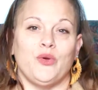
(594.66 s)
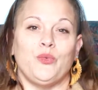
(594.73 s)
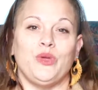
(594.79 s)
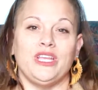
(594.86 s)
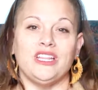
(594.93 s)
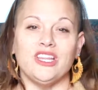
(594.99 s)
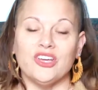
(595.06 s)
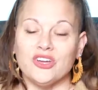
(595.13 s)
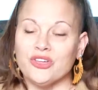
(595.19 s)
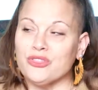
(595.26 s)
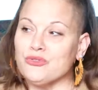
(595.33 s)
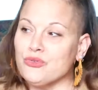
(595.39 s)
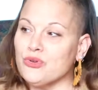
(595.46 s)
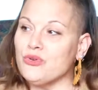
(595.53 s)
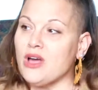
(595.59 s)
We look
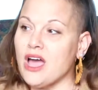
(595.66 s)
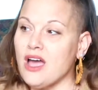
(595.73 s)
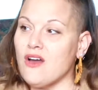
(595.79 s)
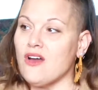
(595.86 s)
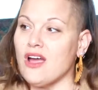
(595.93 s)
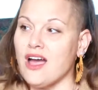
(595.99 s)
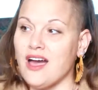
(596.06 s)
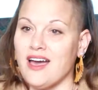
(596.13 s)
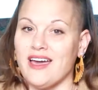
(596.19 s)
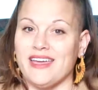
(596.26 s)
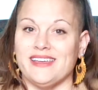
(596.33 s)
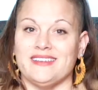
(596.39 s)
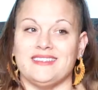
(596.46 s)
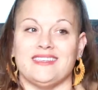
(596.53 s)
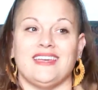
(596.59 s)
through our
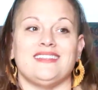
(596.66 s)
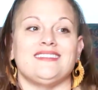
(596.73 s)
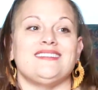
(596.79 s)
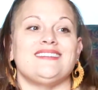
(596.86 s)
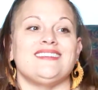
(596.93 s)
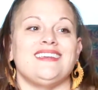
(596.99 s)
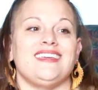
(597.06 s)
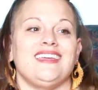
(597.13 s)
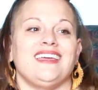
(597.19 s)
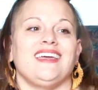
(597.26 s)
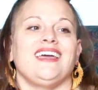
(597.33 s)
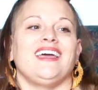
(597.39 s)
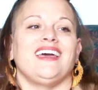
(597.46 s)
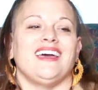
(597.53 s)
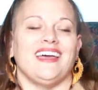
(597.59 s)
eyes and see
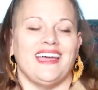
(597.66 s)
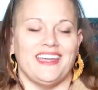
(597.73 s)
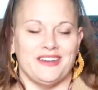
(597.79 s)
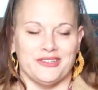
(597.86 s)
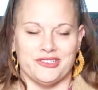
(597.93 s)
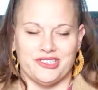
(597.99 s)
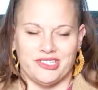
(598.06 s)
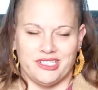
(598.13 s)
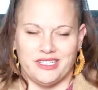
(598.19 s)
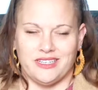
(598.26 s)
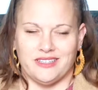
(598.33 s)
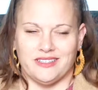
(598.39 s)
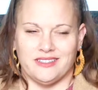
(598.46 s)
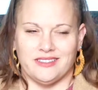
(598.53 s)
energy.